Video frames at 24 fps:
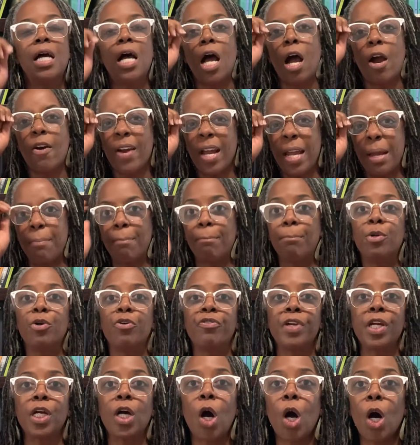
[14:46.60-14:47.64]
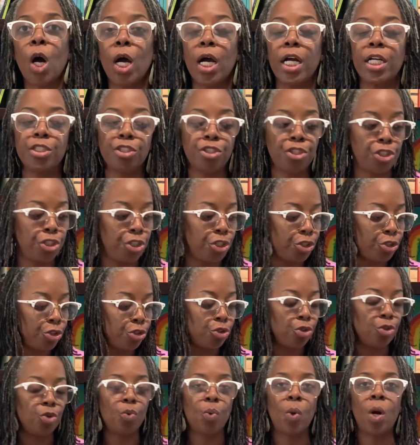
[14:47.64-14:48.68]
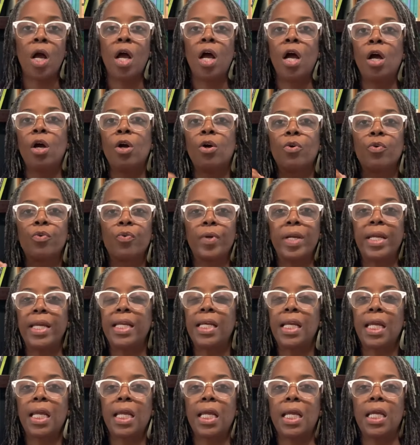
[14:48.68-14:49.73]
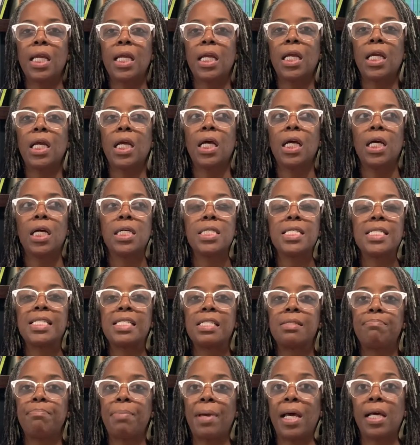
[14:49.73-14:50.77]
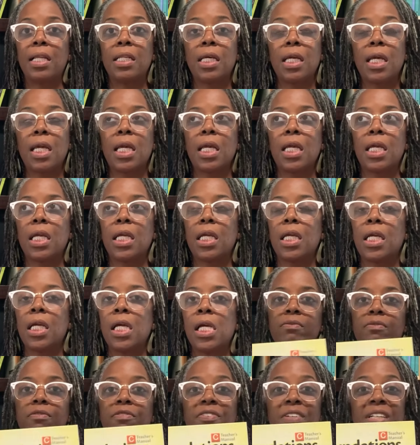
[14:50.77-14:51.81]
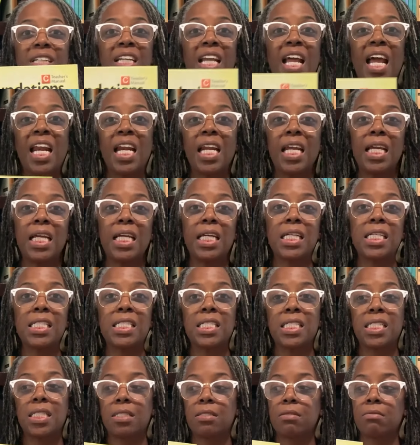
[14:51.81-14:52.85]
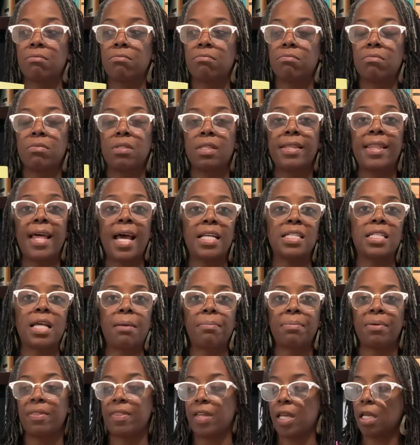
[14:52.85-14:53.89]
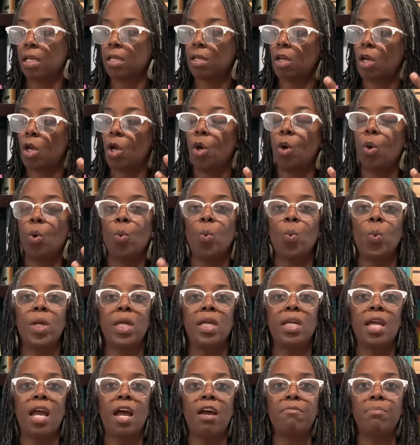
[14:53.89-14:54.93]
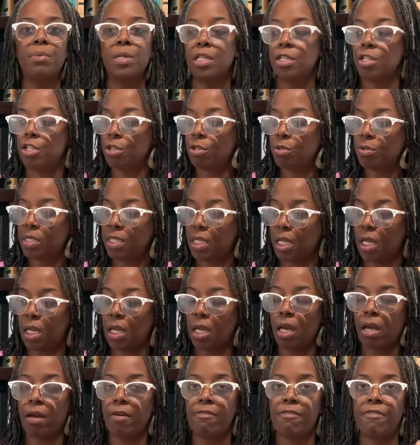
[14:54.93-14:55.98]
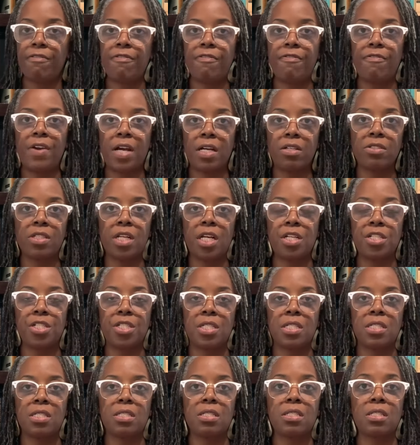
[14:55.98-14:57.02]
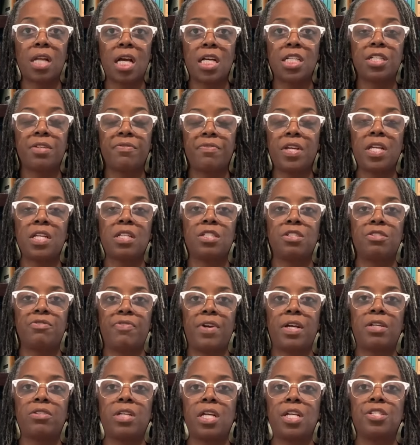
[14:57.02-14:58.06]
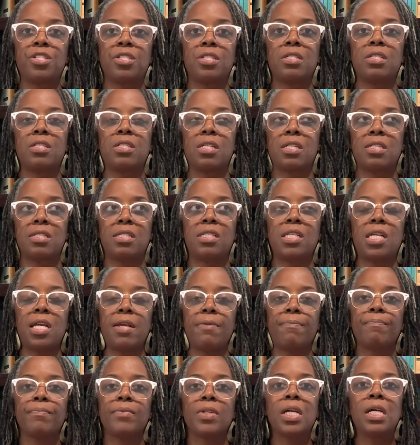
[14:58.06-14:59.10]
All right, moving on to reading, spelling, phonetics, that type of thing. We have been using Foundations, Logic of English Foundations C.